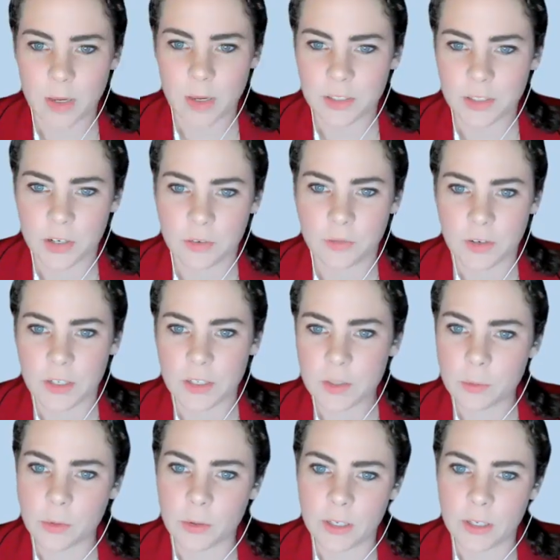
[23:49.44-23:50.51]
going back to your
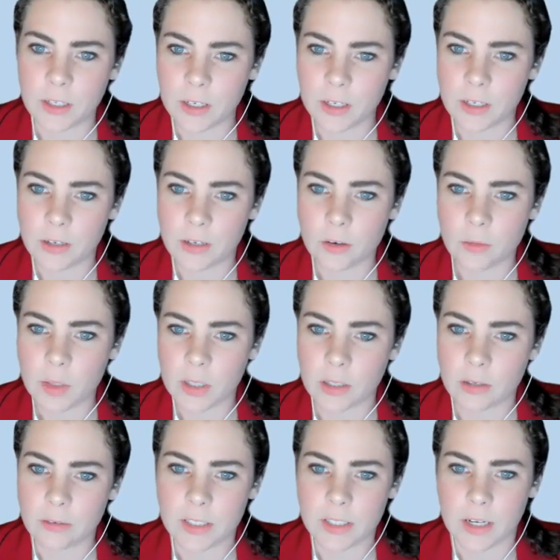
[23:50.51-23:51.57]
first point,
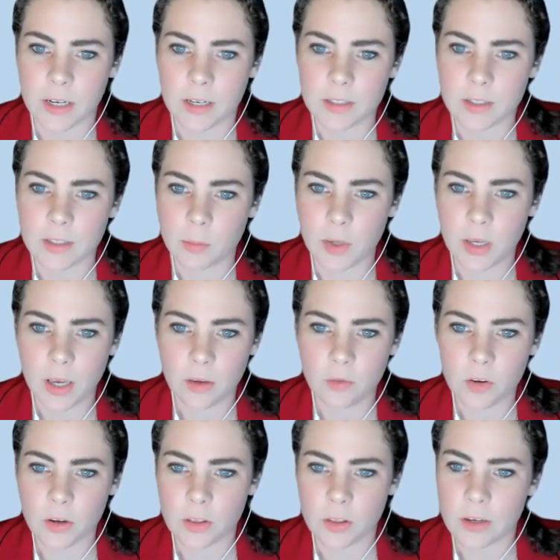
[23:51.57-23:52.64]
Norman Lewis asks, the
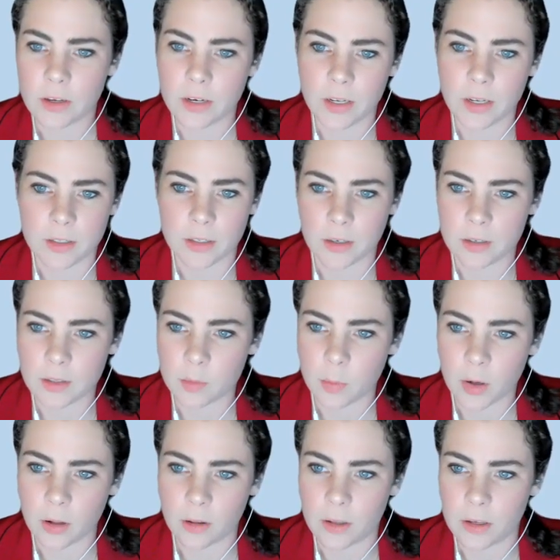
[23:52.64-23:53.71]
behavior in the Knesset is
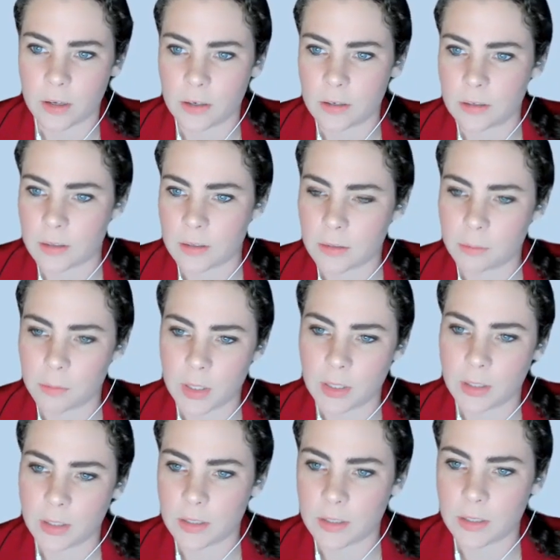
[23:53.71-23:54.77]
appalling and has
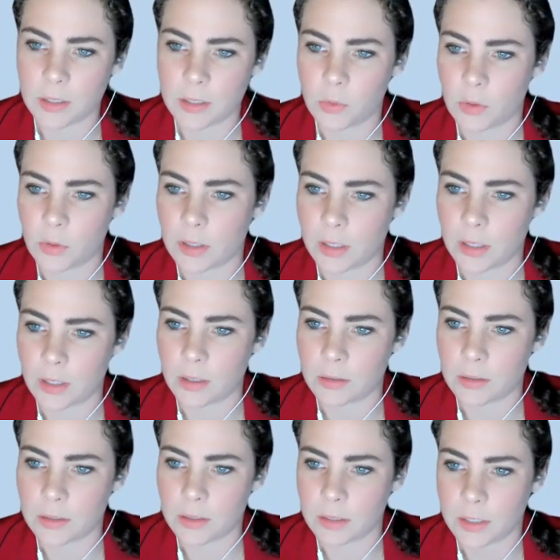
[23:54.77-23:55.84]
been
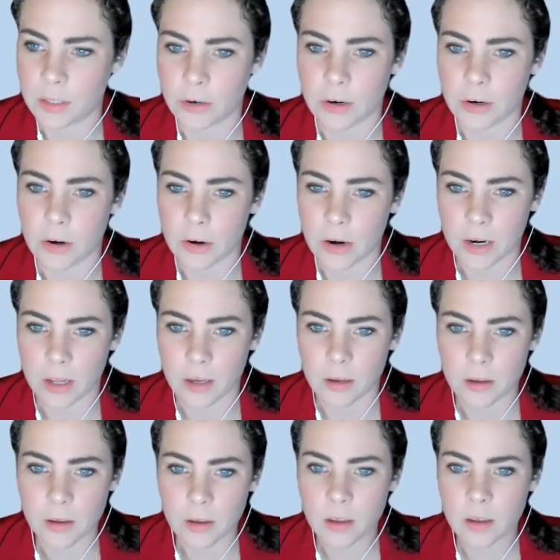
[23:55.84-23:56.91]
continually
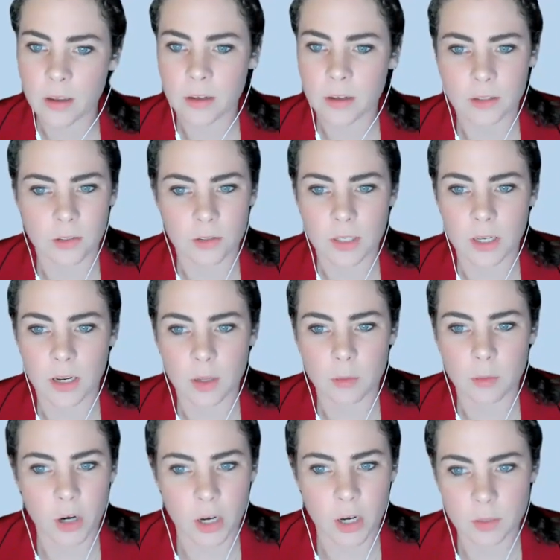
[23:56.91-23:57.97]
deteriorating. Do you see
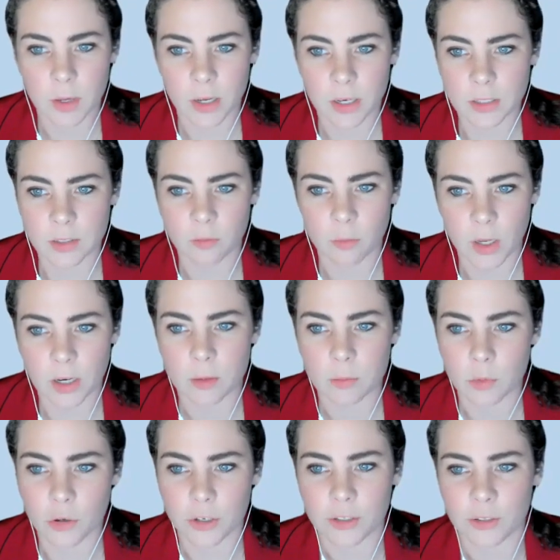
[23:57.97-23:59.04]
any prospect of
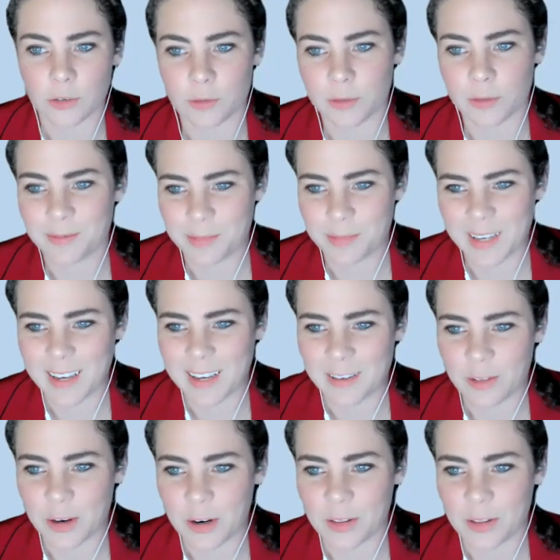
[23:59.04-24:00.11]
better, more adult
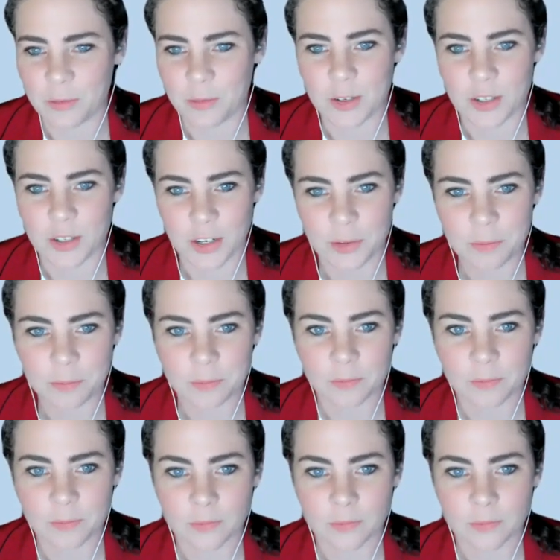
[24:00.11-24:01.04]
behavior in the future?